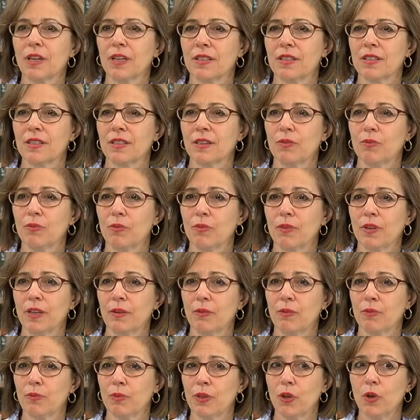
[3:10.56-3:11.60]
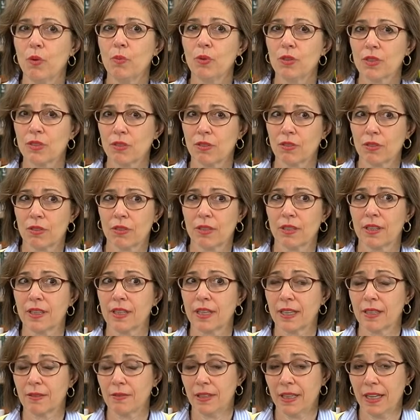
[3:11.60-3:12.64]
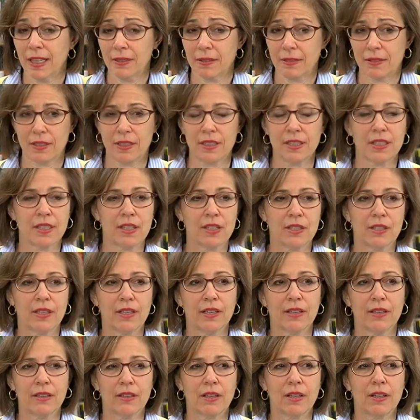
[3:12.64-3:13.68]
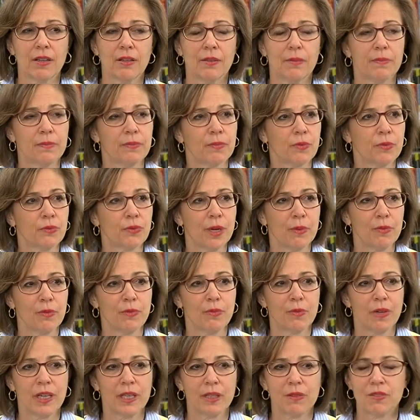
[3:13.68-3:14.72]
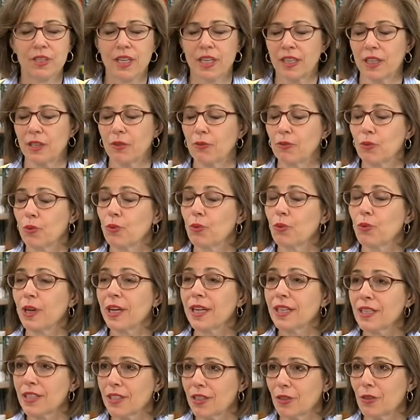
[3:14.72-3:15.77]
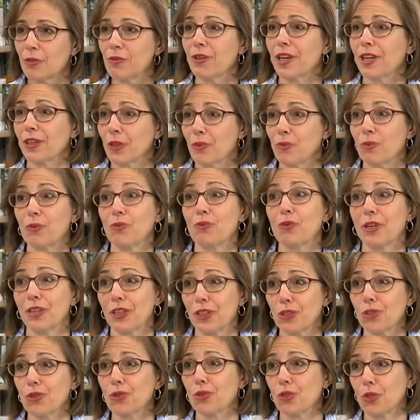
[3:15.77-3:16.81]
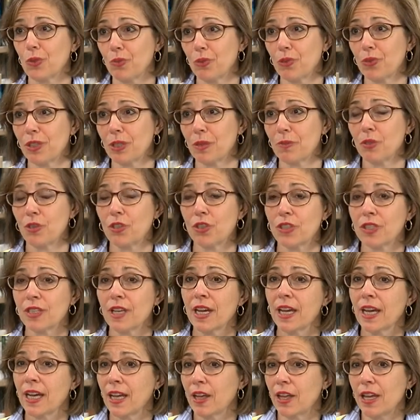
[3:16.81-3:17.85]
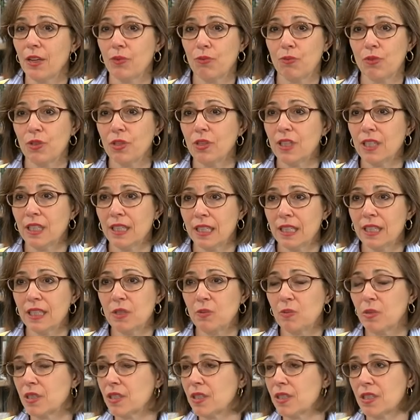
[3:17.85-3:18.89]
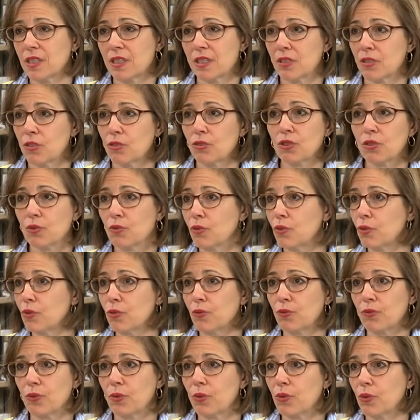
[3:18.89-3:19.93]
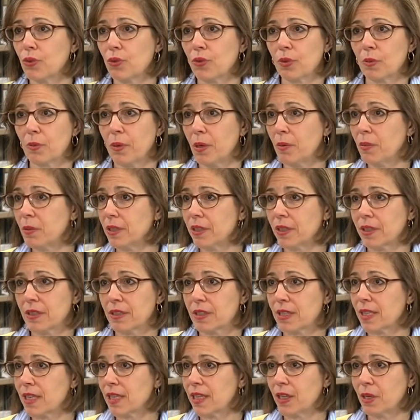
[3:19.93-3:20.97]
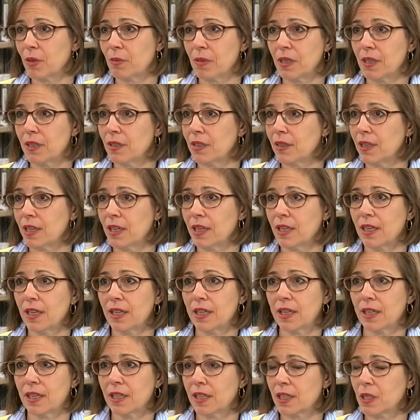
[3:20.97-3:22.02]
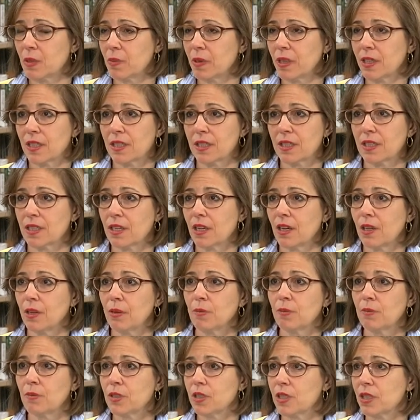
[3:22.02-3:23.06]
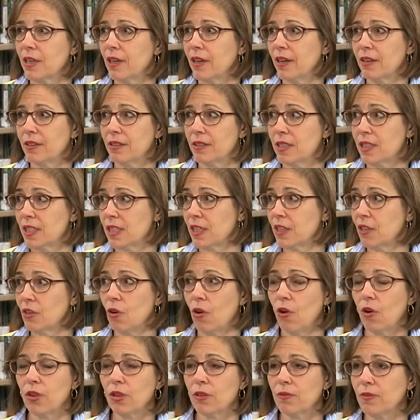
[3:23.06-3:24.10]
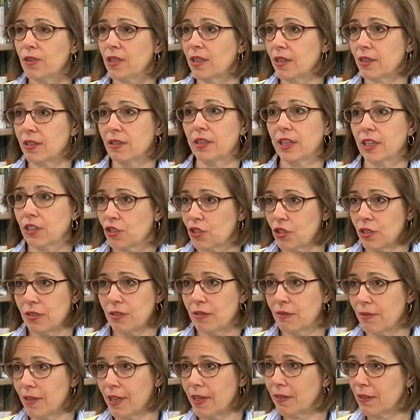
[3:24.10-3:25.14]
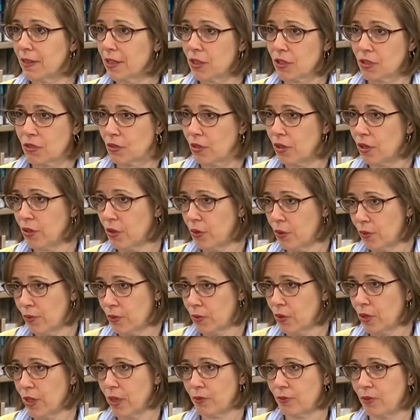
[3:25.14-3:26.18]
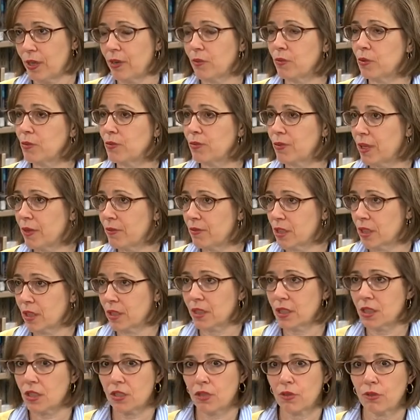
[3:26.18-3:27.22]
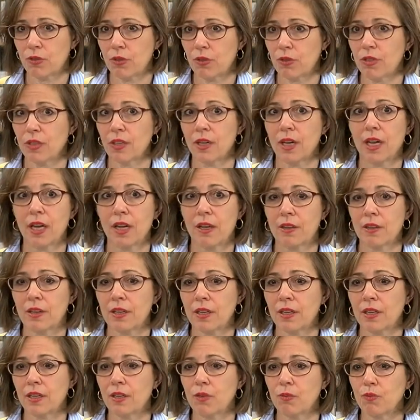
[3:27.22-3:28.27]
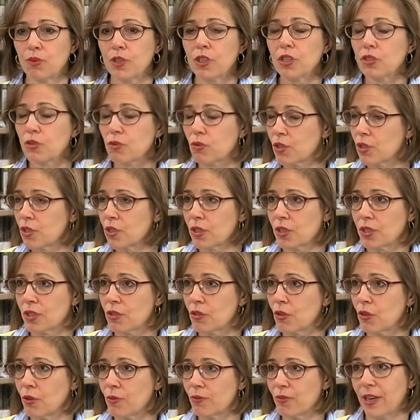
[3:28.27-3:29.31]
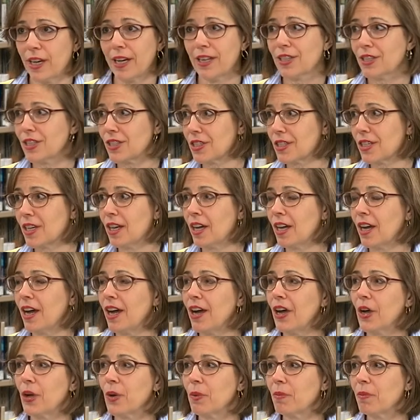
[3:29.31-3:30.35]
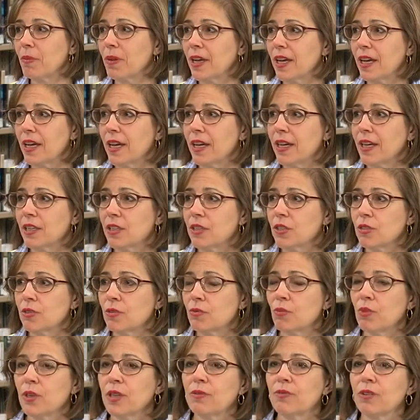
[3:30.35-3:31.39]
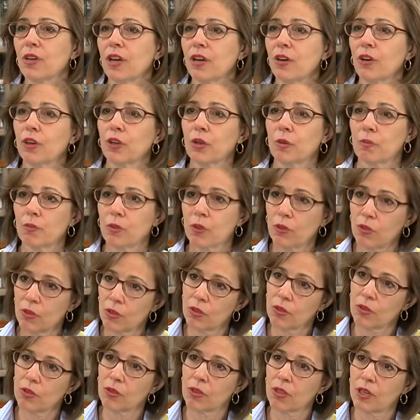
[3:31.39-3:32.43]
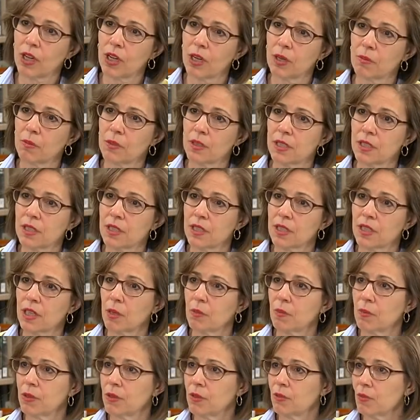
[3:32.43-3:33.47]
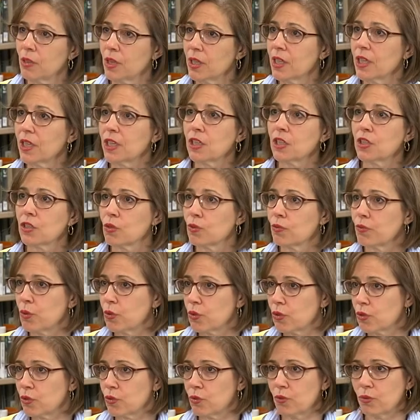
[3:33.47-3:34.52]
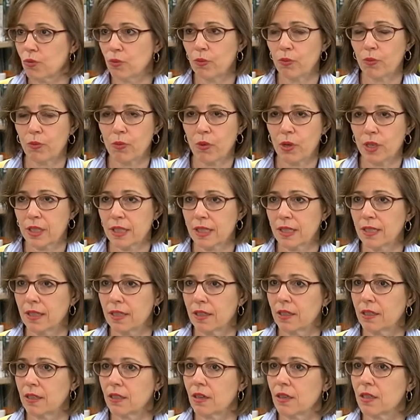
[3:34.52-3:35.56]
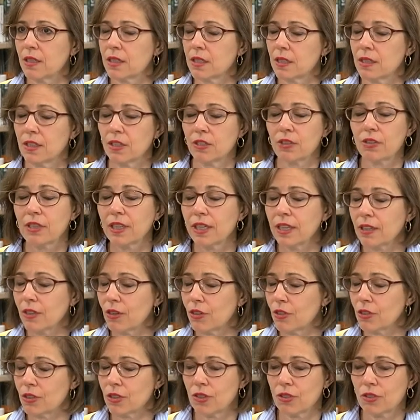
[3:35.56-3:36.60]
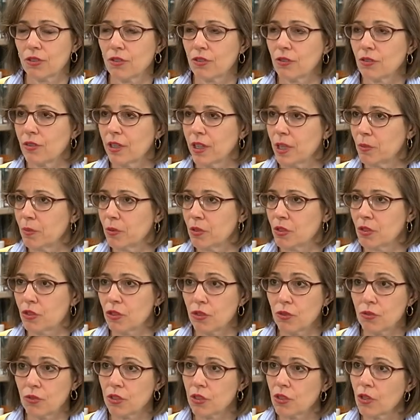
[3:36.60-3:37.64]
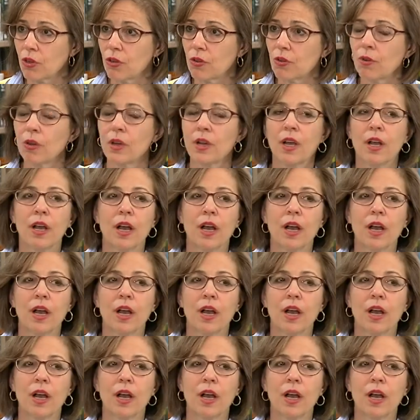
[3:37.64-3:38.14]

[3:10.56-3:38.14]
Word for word: it, we almost are can get into the um, frame of mind of taking for granted the fact that we're running so smoothly because it really is business as usual for the public. As they come in, they can expect um, to see all of the collection that they saw over at 515 Douglas. So the, the resources are vast. Um, and we've got our computer commons up and running, so folks who want to get onto the internet are still able to do so.